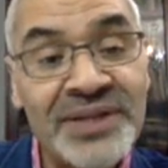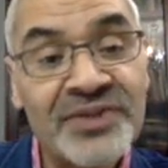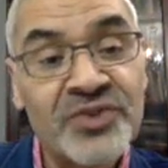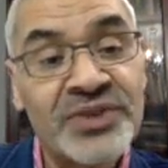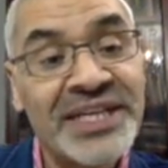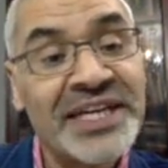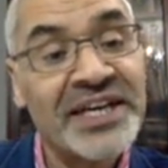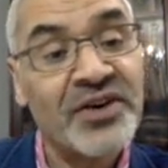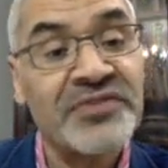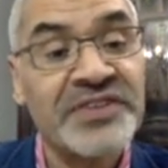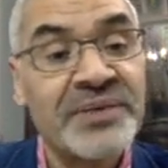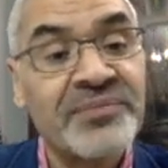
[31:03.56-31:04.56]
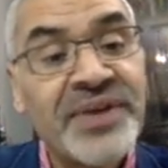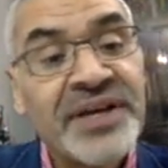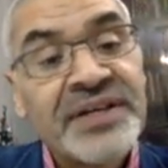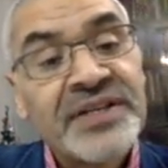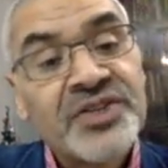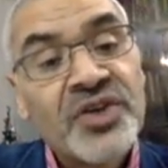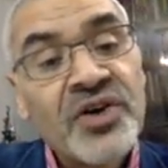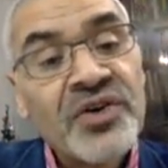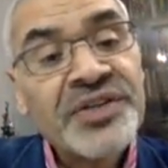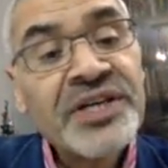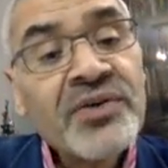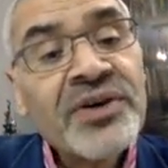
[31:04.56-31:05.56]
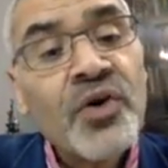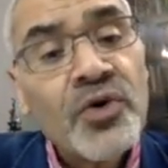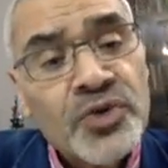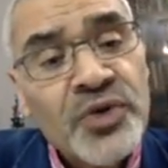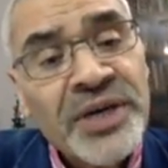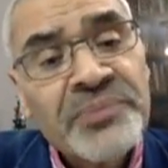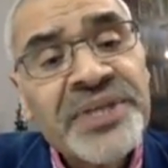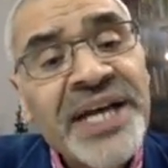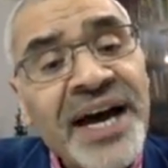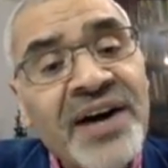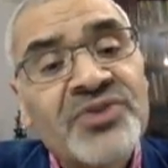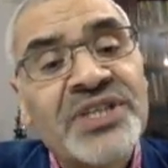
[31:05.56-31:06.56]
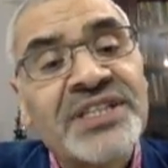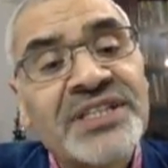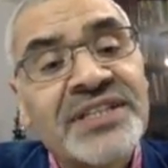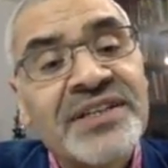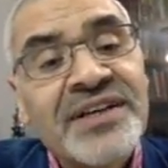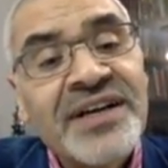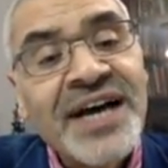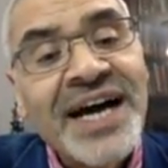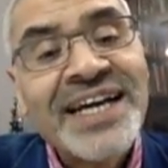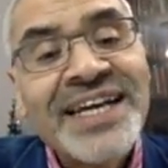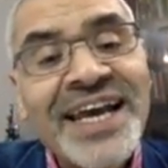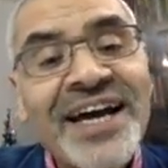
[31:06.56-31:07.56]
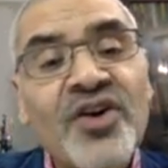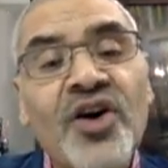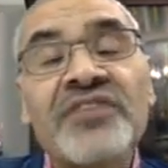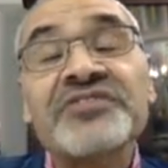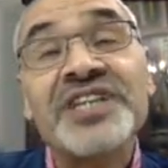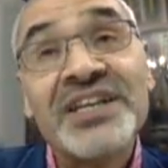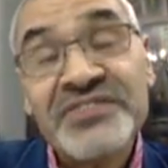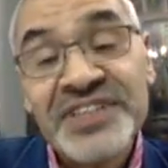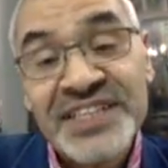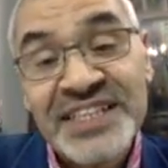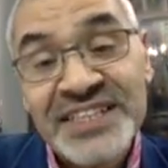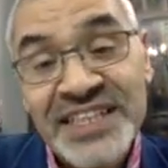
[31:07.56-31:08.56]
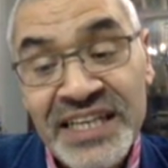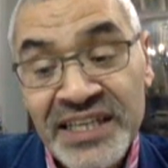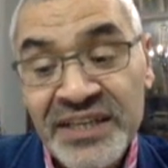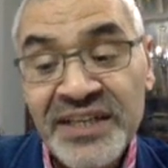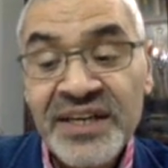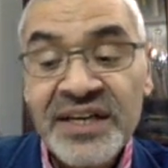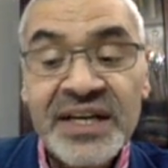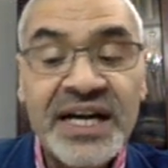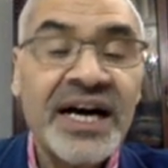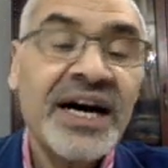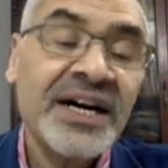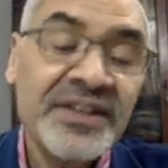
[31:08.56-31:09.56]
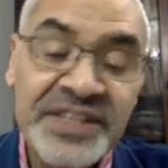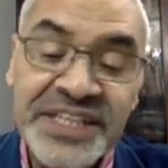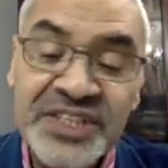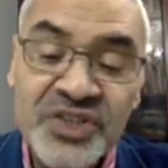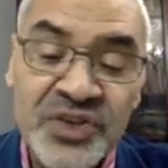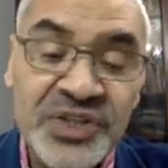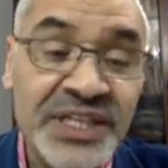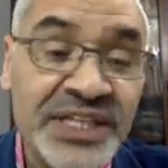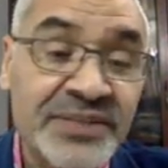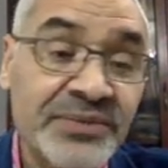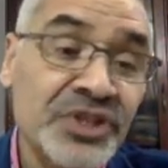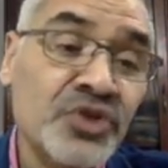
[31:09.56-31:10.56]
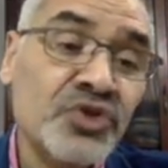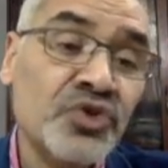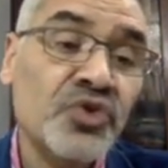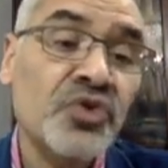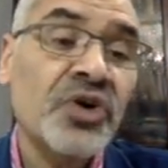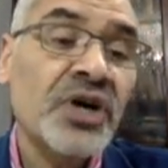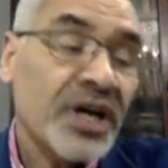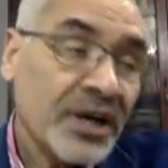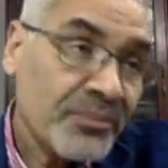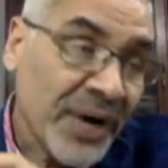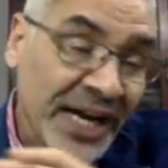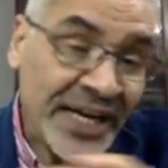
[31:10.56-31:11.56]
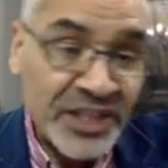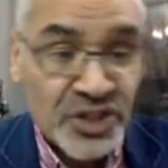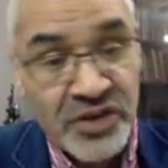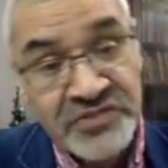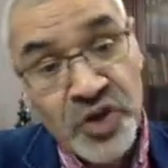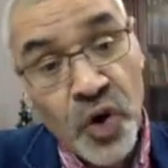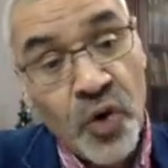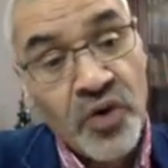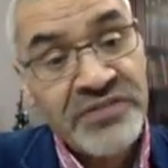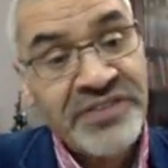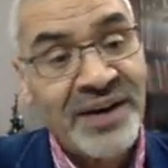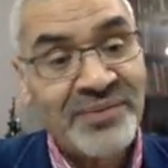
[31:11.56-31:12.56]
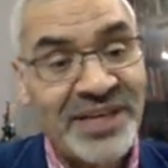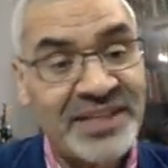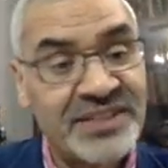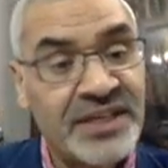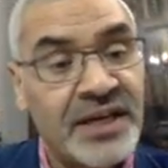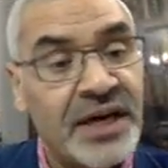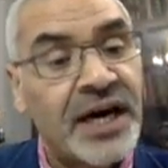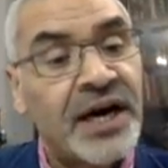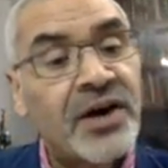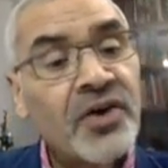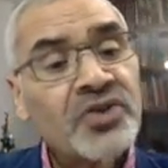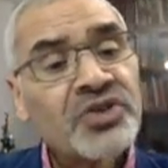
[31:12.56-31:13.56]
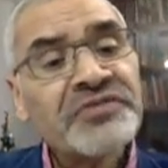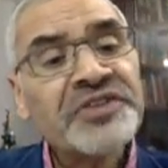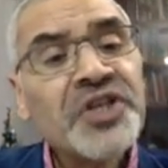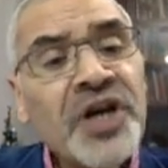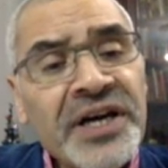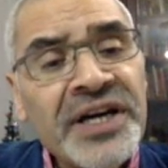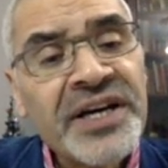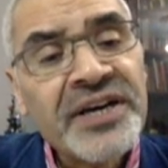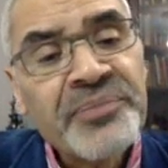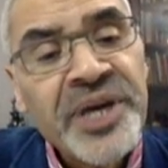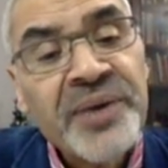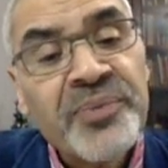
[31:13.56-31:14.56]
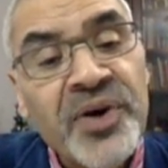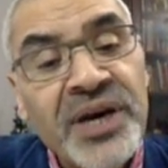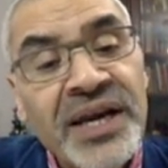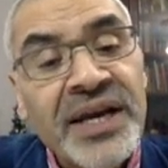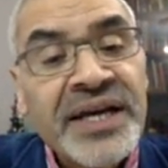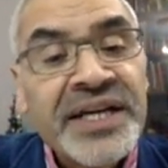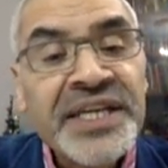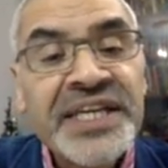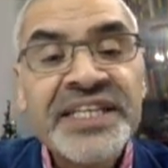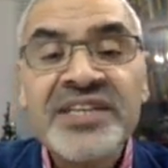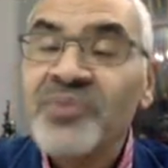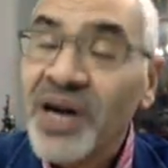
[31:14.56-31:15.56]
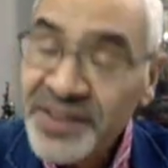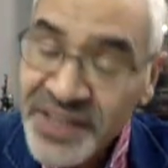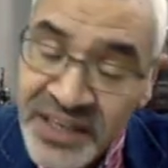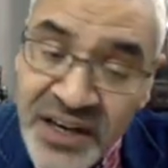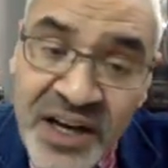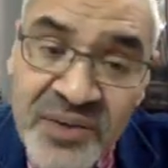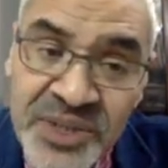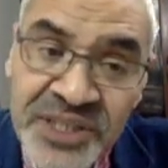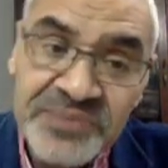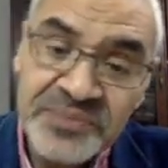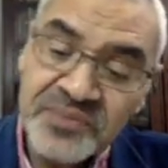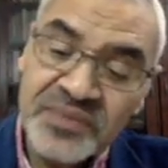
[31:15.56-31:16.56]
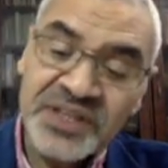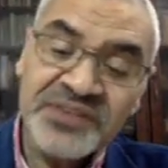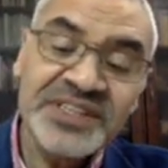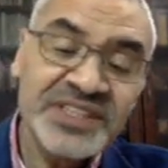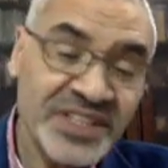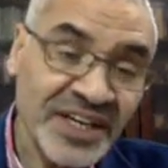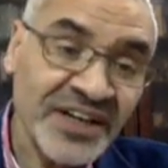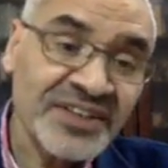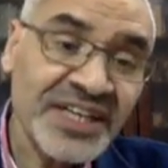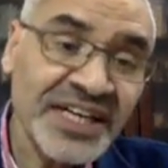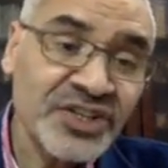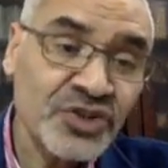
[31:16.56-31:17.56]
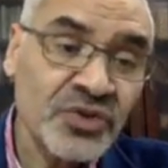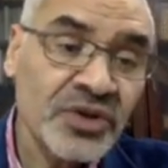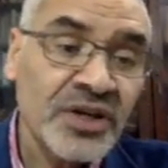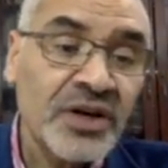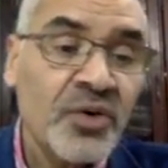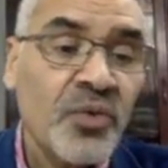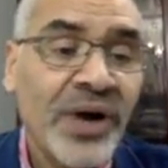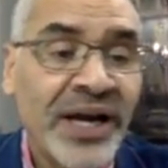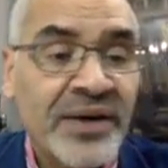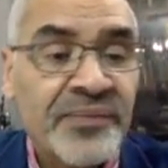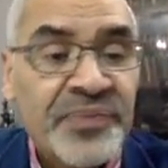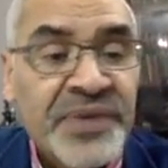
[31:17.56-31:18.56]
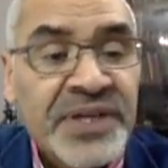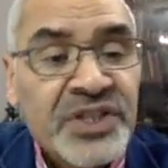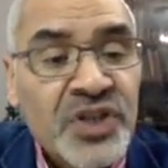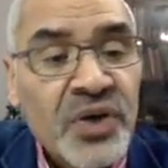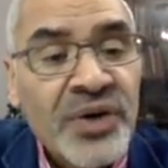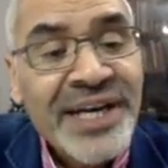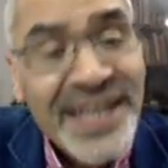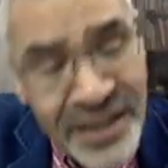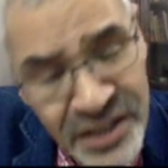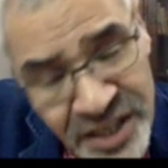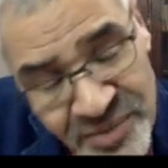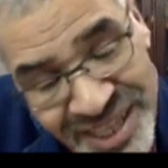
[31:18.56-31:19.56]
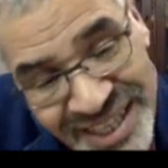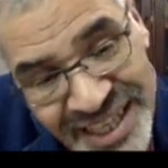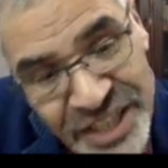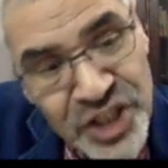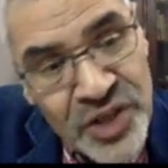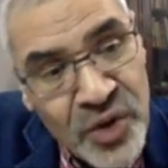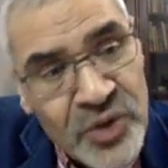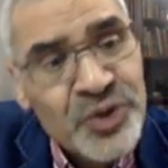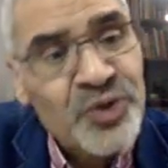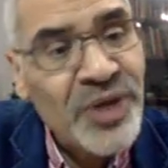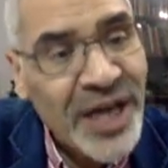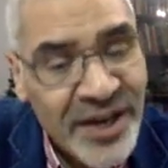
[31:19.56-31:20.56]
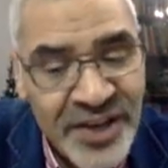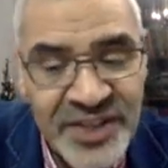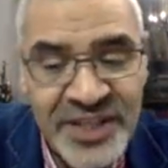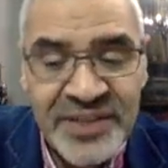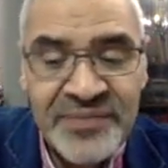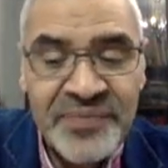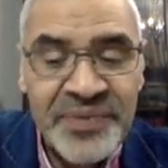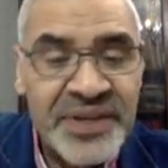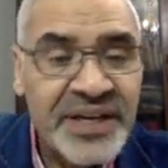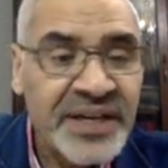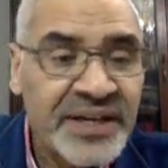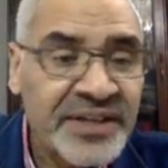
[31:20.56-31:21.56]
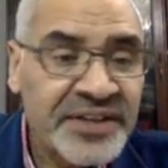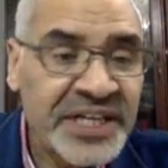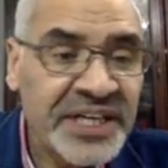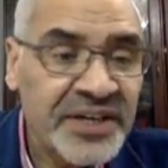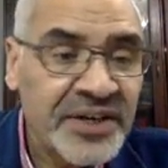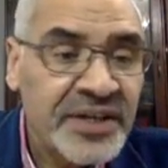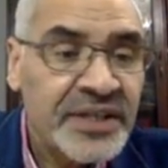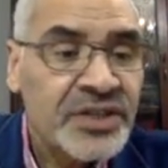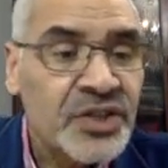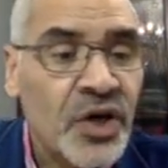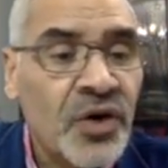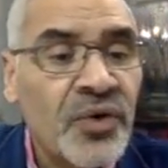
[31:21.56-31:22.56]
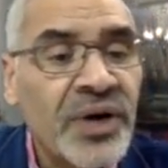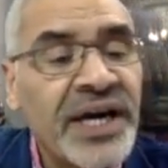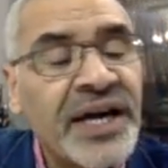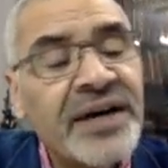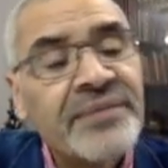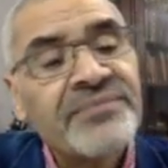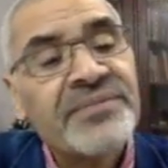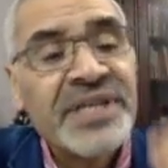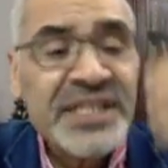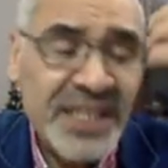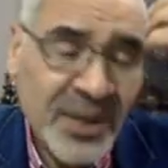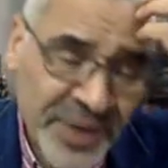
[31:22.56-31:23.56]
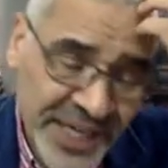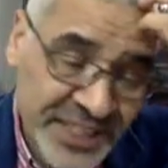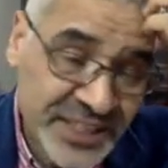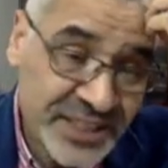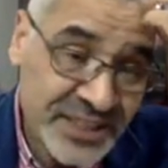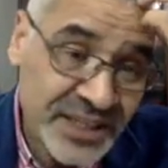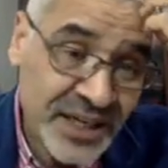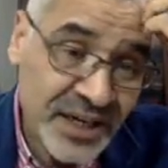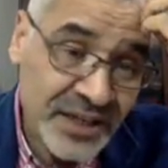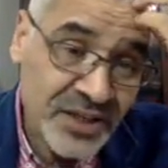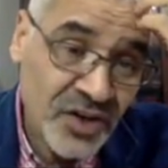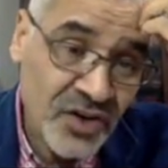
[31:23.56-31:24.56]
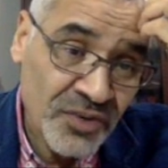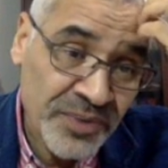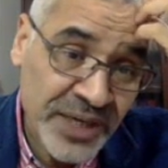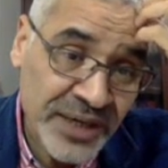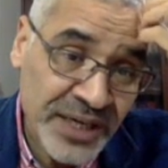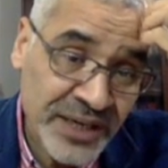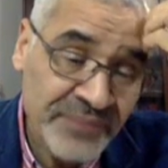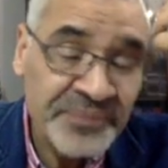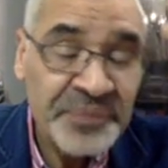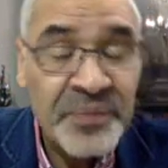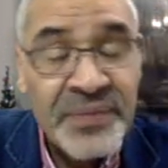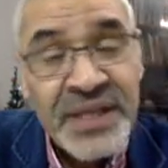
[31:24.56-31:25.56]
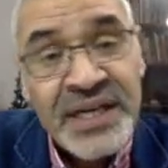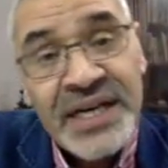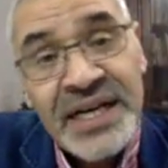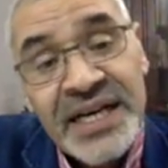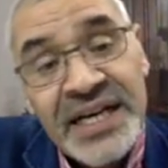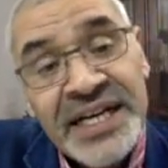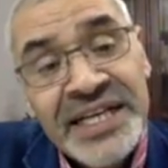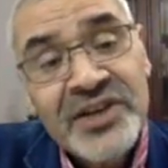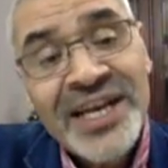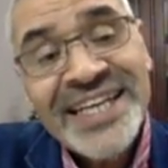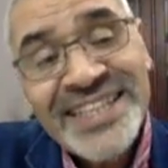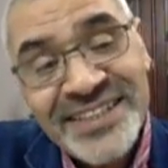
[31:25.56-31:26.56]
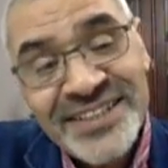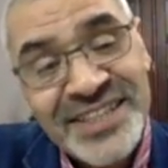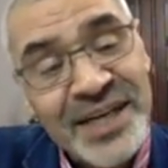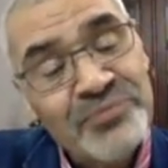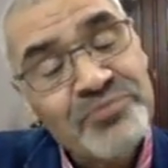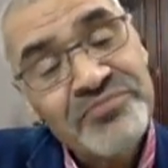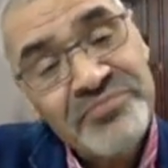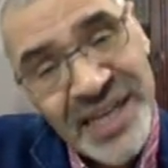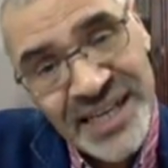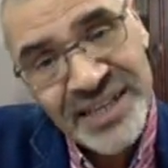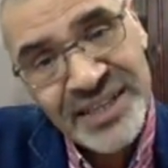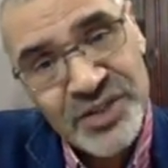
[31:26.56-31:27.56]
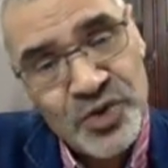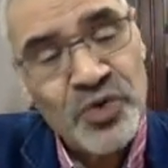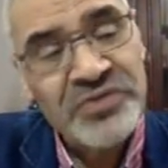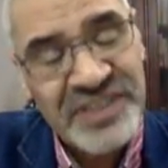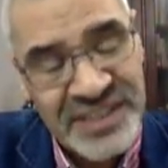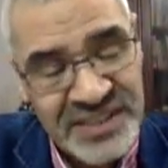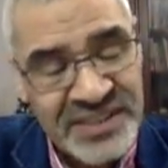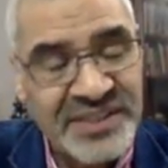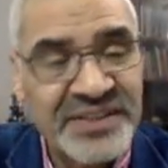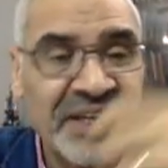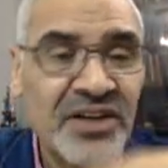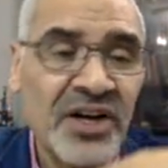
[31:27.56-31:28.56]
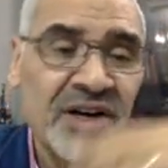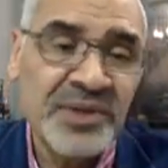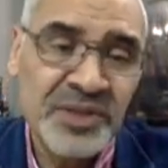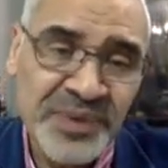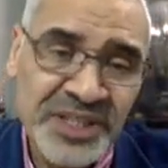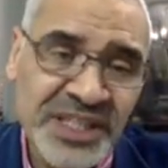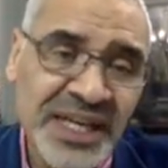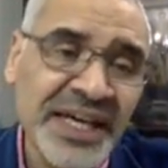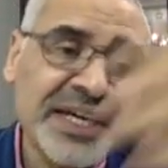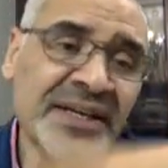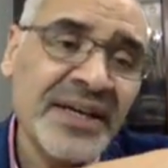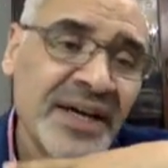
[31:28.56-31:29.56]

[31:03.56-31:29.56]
to take care of them. So there were also empty houses and lack of services in these countries due to migration of the whole families. Loss of young people needed by the economy. This is another issue. Well, so irregular migration, also another thing. So in some cases, Europe regulated some migrants who fit the economy, especially in